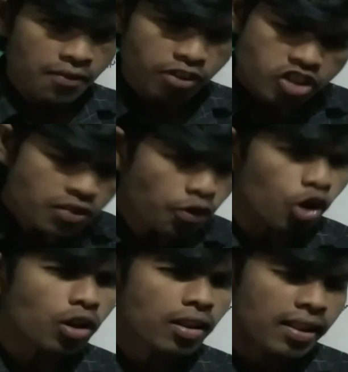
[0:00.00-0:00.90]
First of
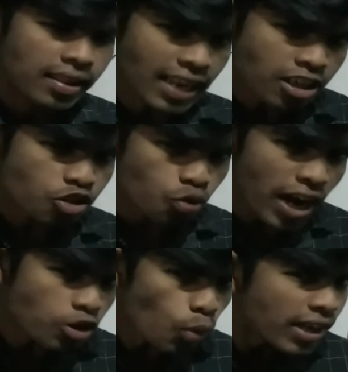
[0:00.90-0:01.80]
all, let us
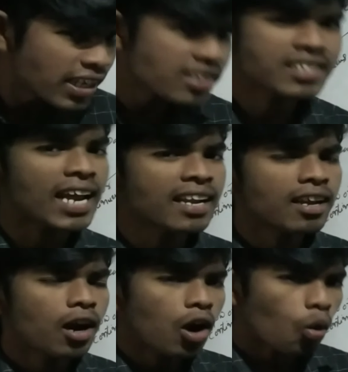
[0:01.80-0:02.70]
try to
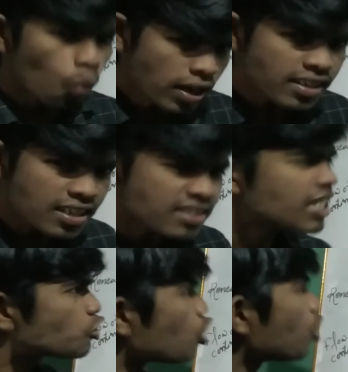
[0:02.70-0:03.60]
understand what does the